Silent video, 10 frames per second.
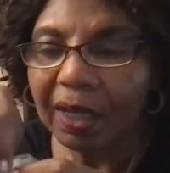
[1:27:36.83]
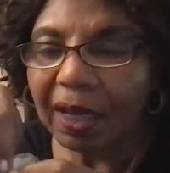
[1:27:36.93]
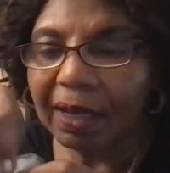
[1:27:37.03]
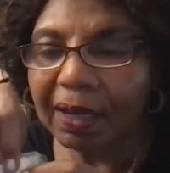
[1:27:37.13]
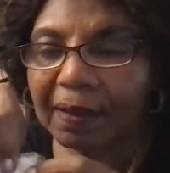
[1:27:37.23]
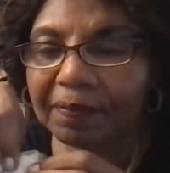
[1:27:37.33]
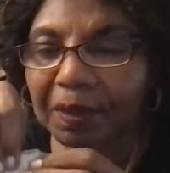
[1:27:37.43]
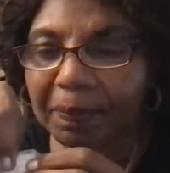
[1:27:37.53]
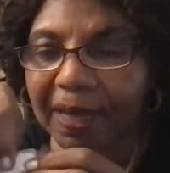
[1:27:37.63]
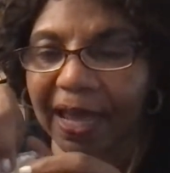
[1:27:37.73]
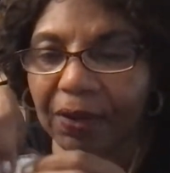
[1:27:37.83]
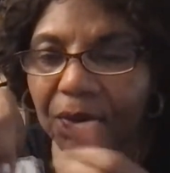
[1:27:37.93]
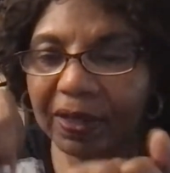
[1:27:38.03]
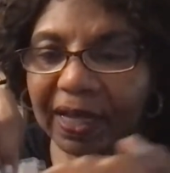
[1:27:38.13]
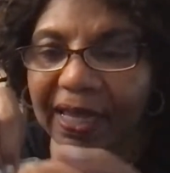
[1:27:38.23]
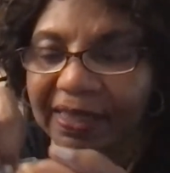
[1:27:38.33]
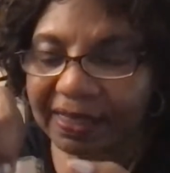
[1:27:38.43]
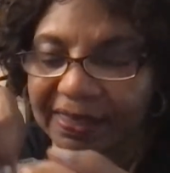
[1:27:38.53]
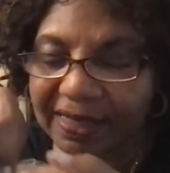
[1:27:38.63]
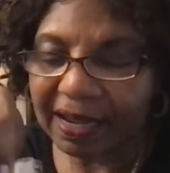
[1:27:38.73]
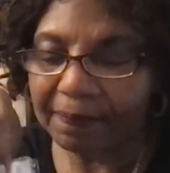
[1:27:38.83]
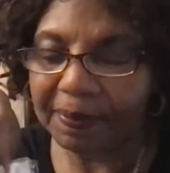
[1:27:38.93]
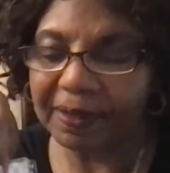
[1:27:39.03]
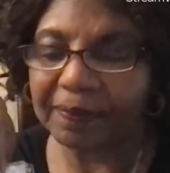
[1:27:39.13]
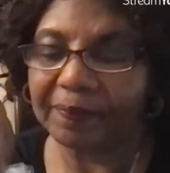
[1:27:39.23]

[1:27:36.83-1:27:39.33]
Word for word: The black one, and they stamp it.